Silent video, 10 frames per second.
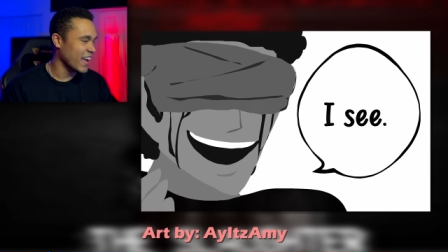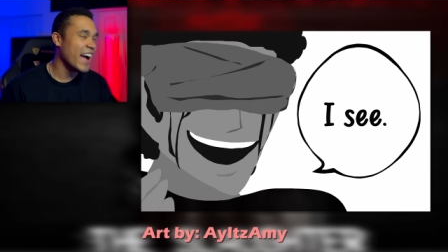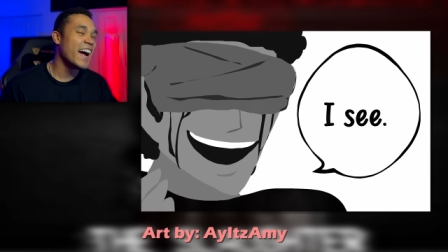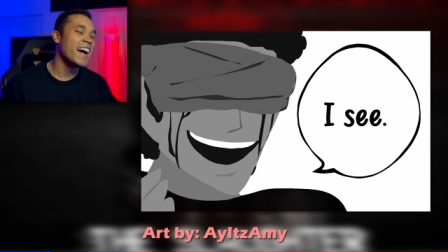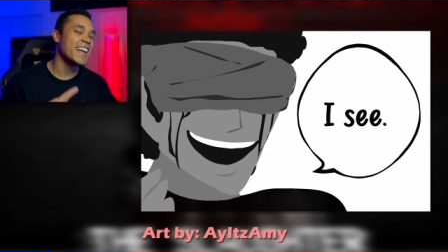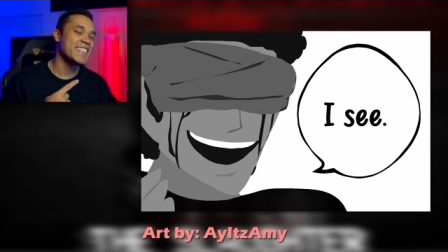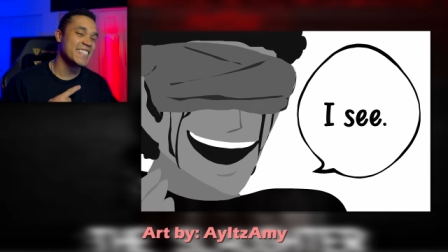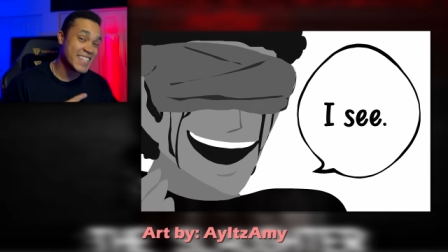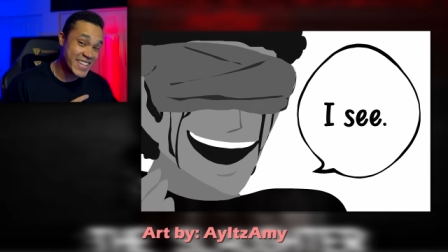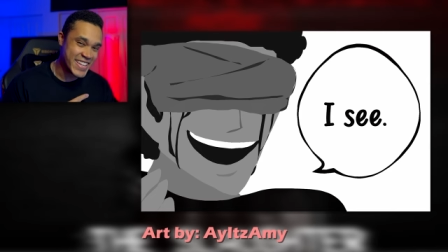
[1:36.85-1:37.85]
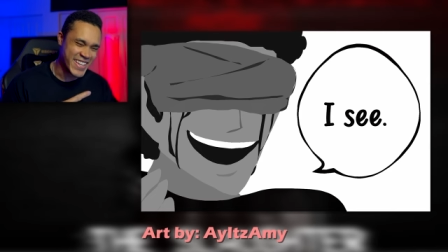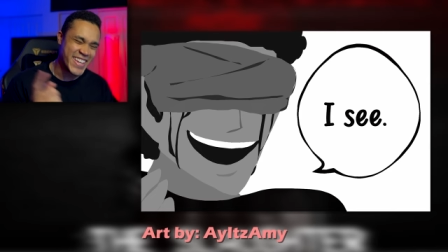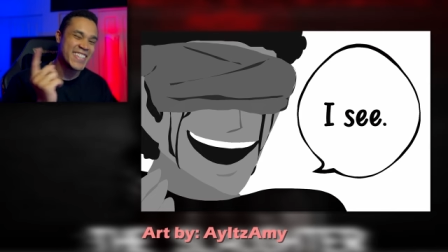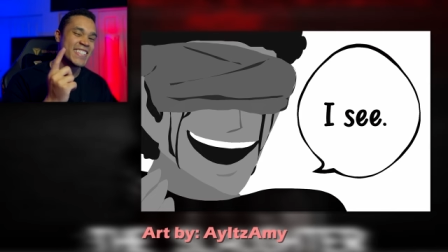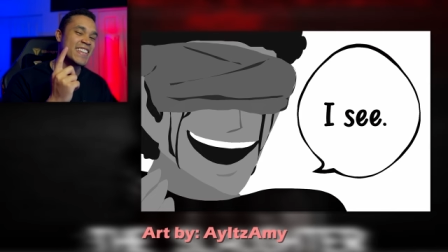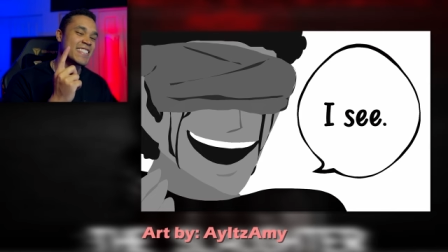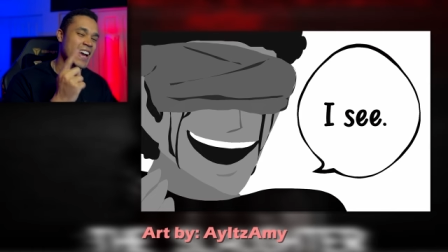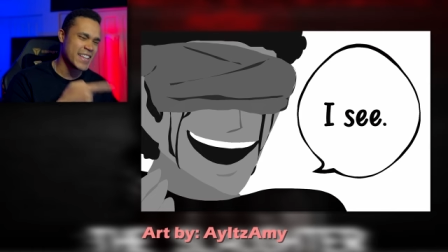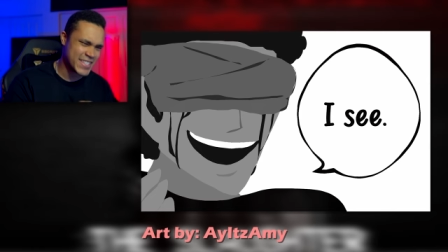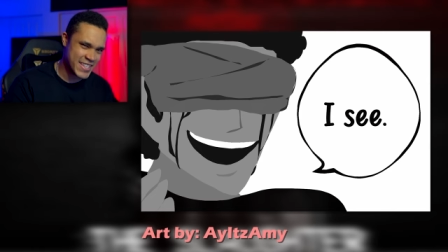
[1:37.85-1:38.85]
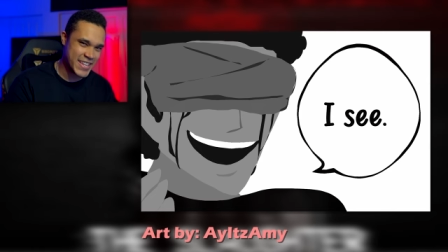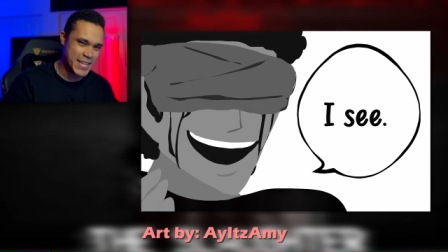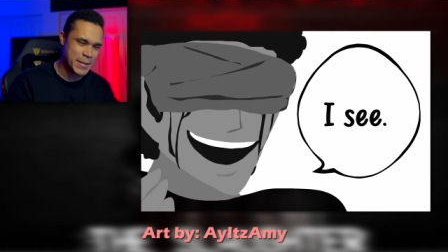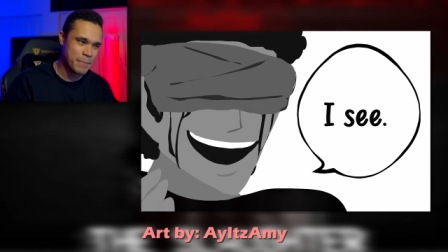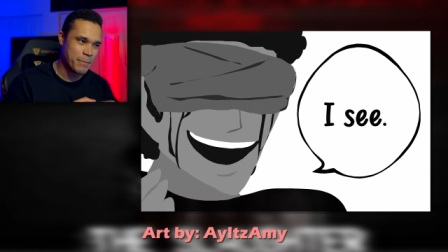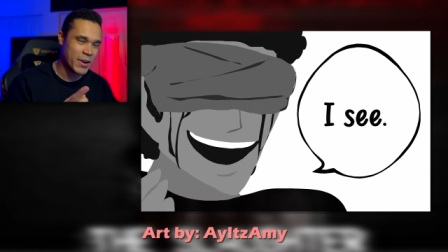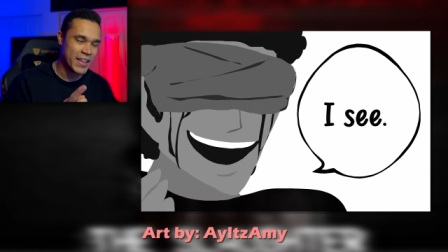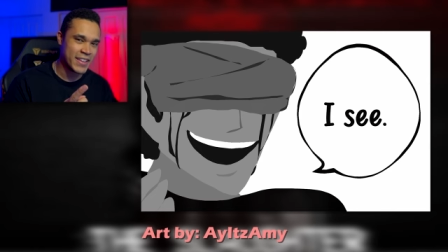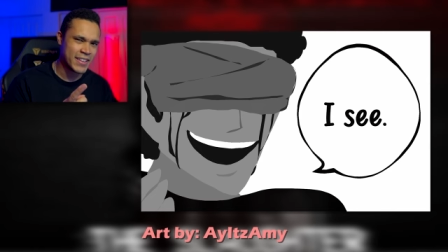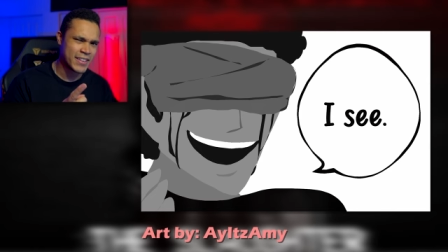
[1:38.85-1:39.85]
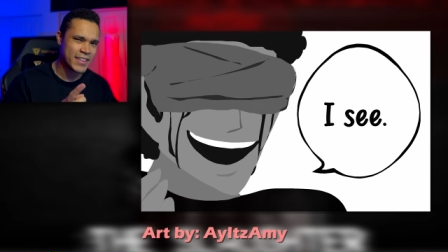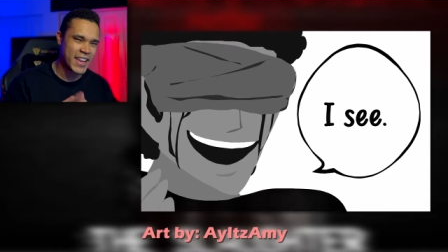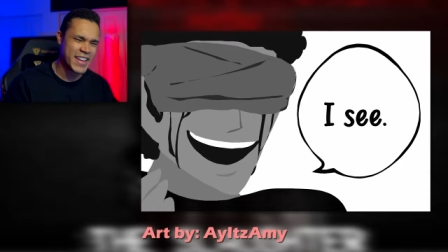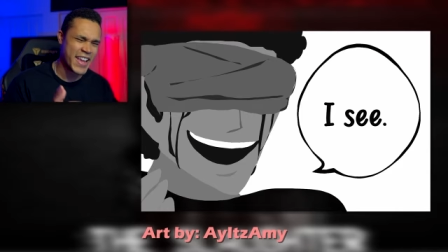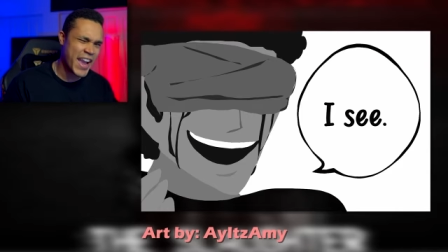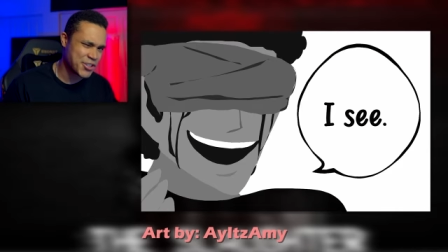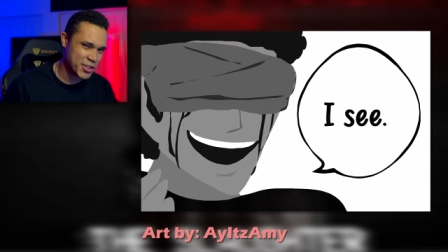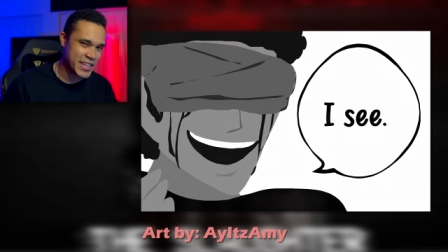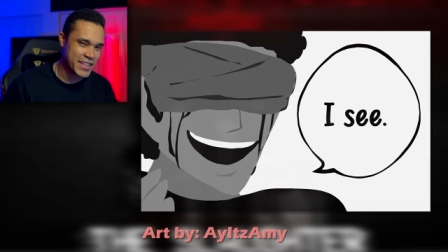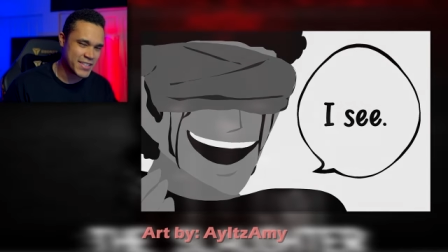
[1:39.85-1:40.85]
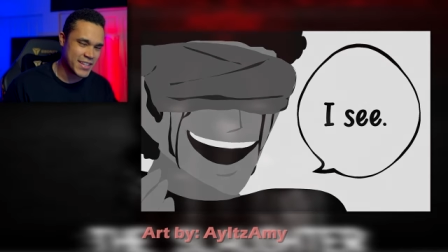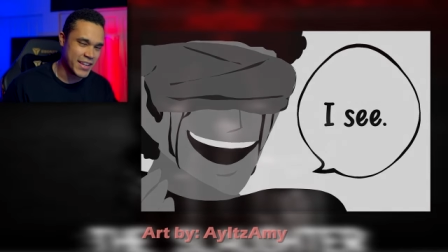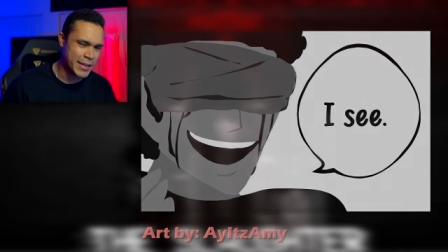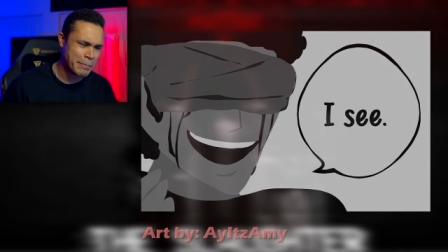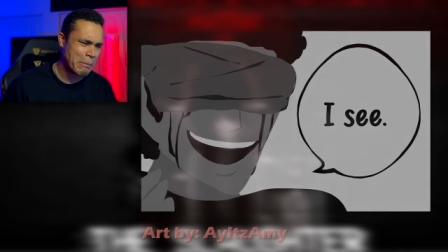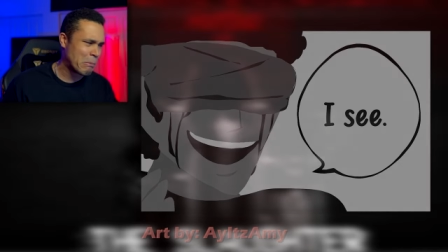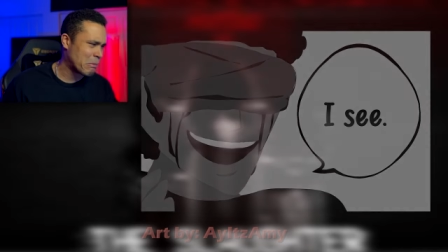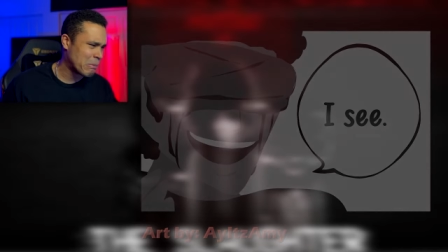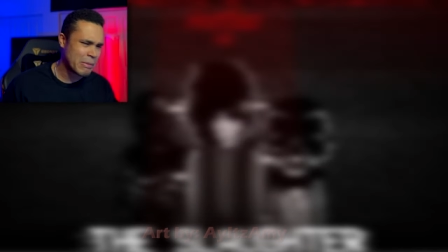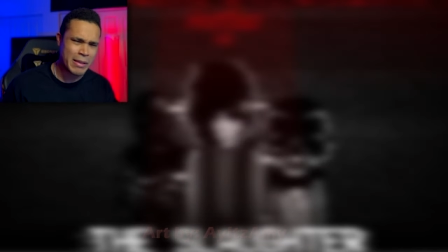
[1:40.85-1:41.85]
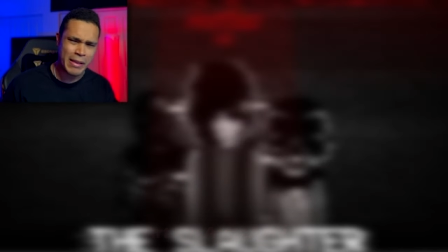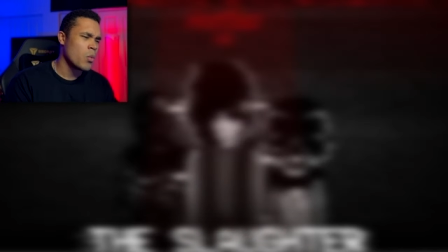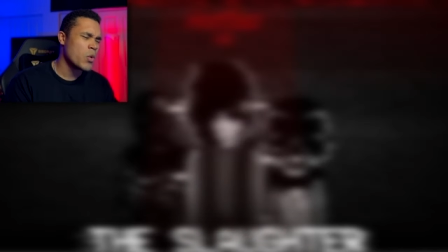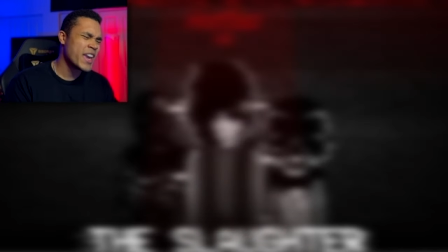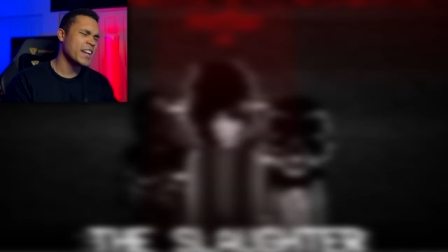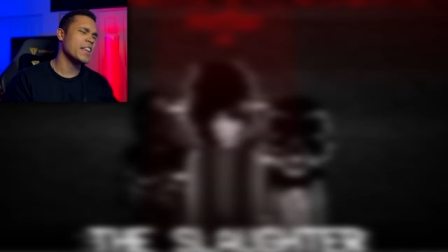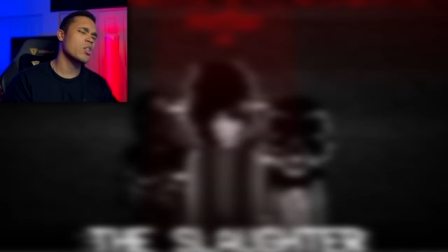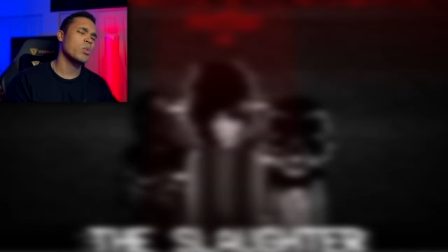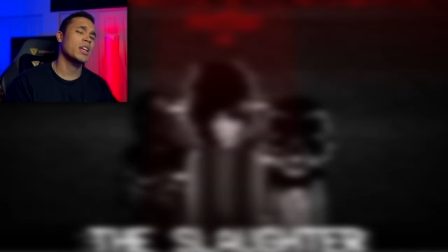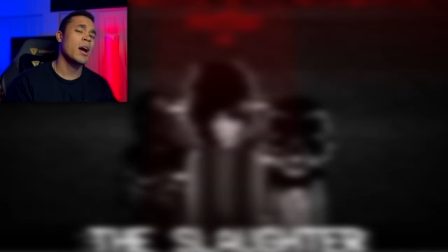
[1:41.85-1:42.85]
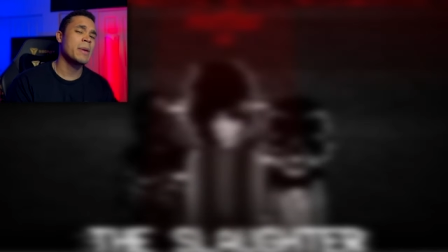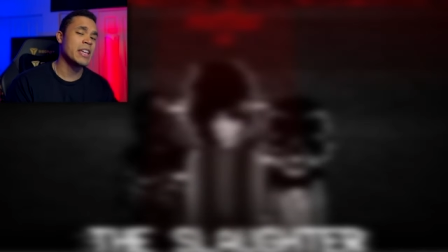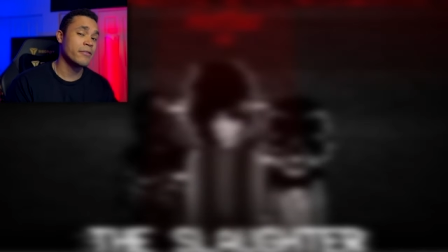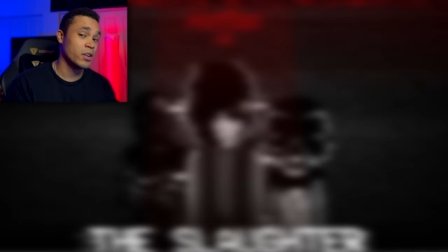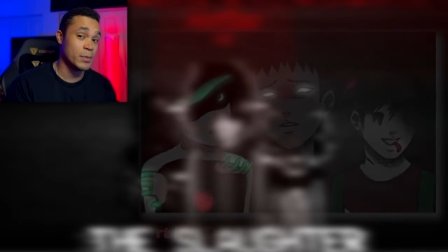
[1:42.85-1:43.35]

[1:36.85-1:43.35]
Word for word: Ah, I see. He says I see, but can he actually see? We got another one coming in from